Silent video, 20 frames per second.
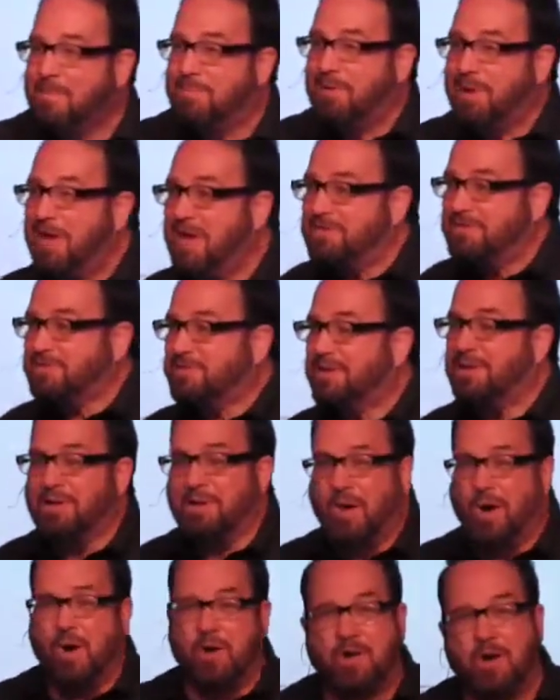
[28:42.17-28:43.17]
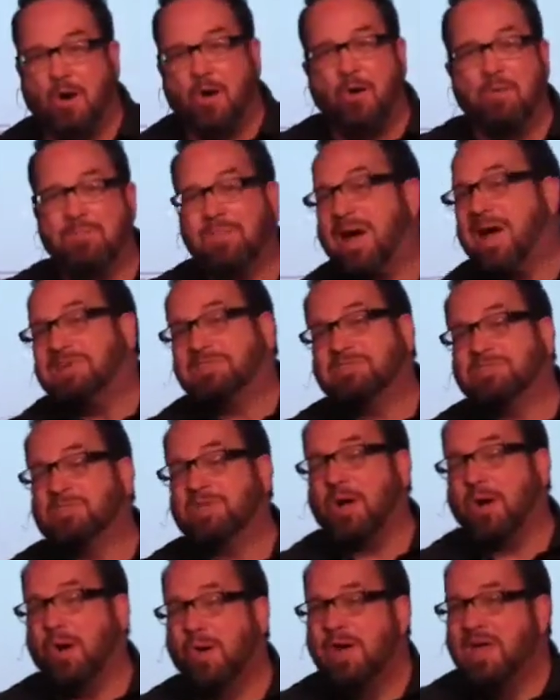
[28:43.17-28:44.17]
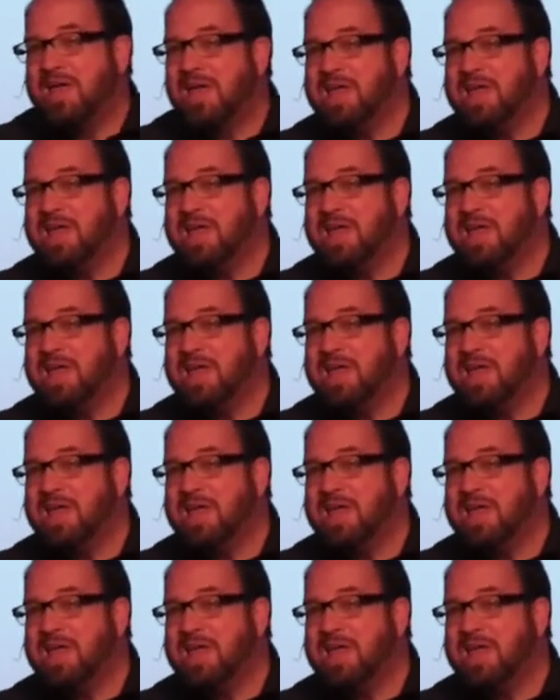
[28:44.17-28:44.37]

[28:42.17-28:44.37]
Bless the Lord, oh my soul.